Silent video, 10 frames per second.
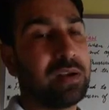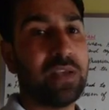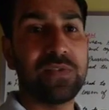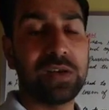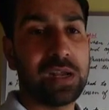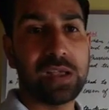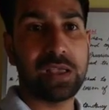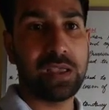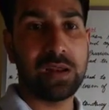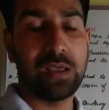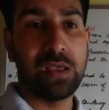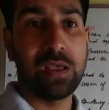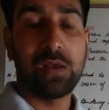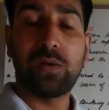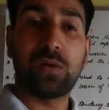Definitely again.
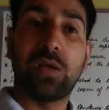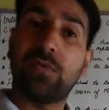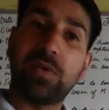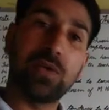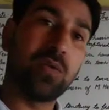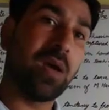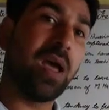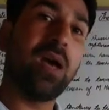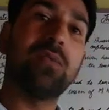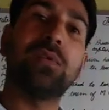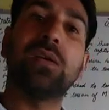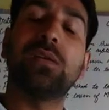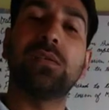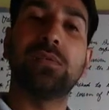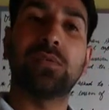Look, when you have a
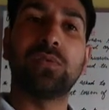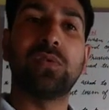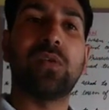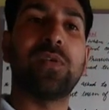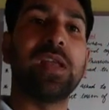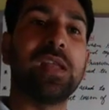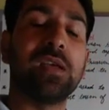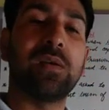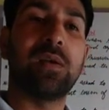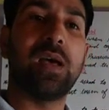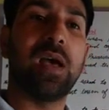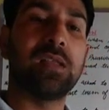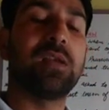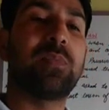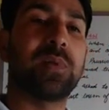rule of any
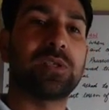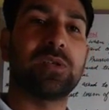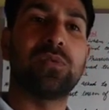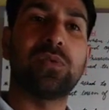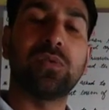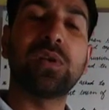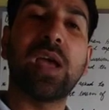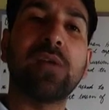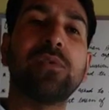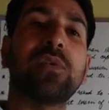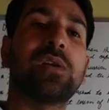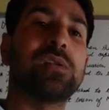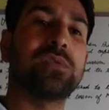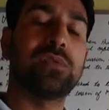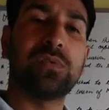other person who don't have your
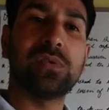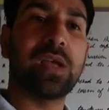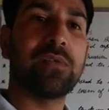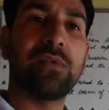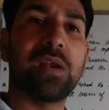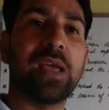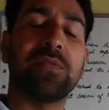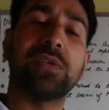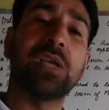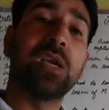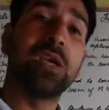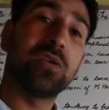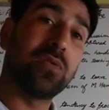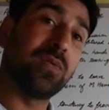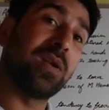culture, who don't have your language
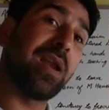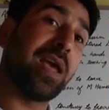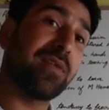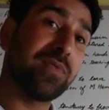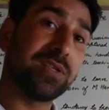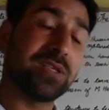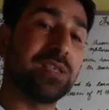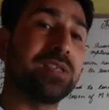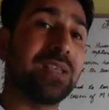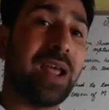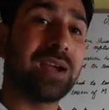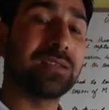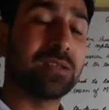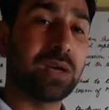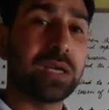is
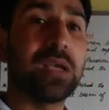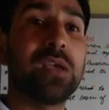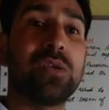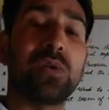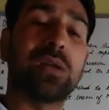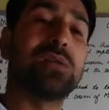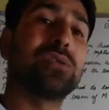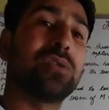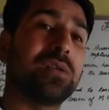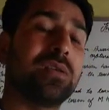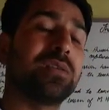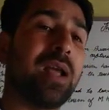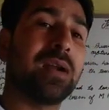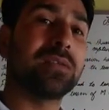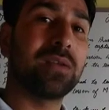at threat, your culture is
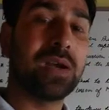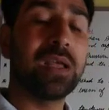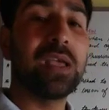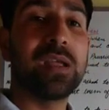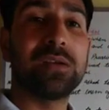at threat.